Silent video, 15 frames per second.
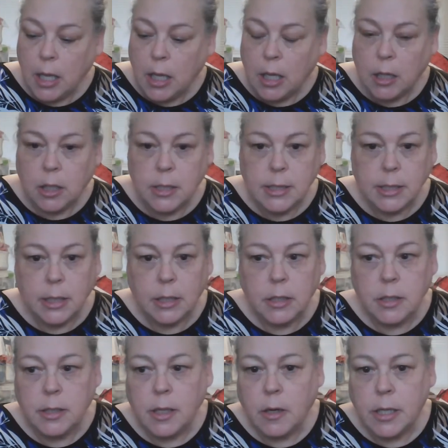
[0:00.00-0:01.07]
Good seeing you.
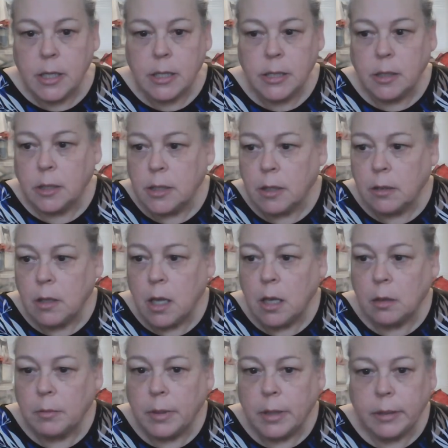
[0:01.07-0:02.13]
Sorry this took so
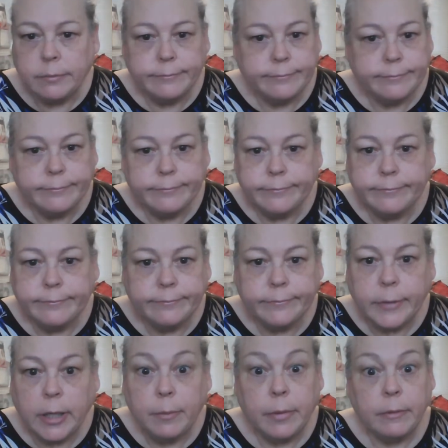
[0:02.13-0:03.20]
long, but
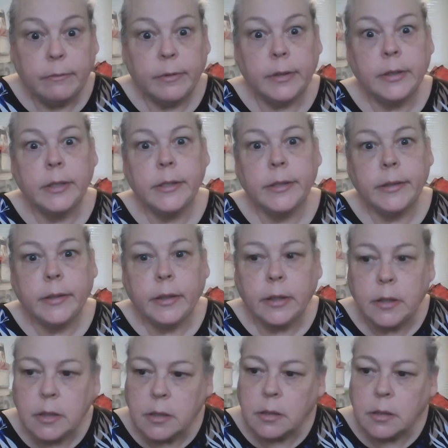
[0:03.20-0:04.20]
I've been finishing things.